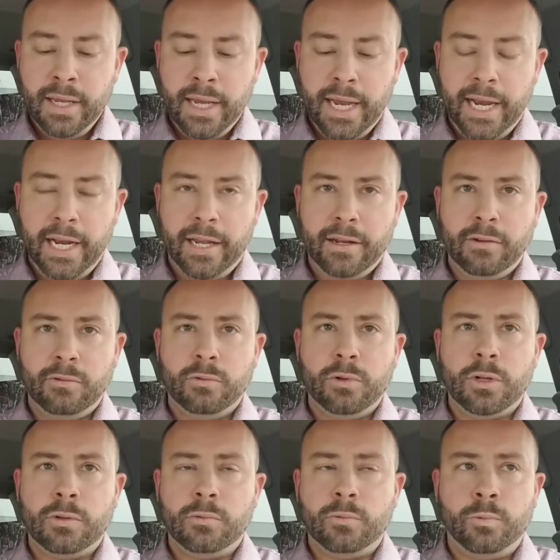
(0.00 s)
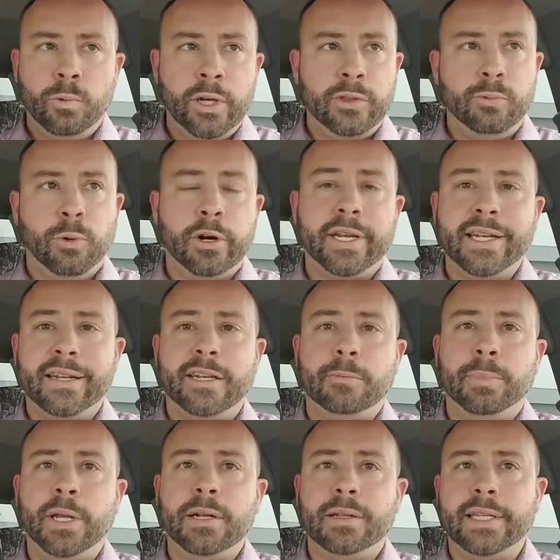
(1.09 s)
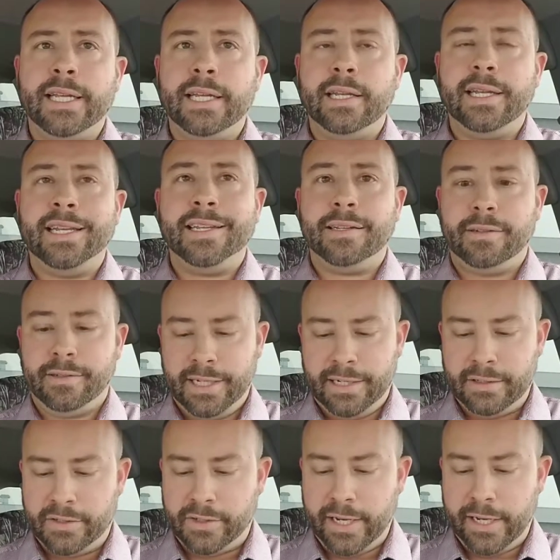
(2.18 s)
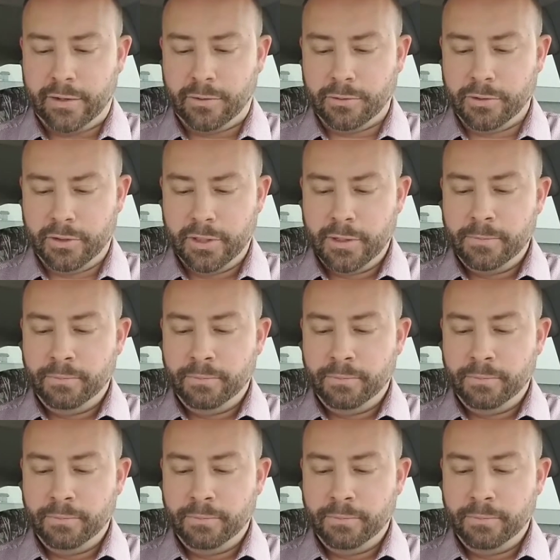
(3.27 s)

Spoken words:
And with working independently in sales,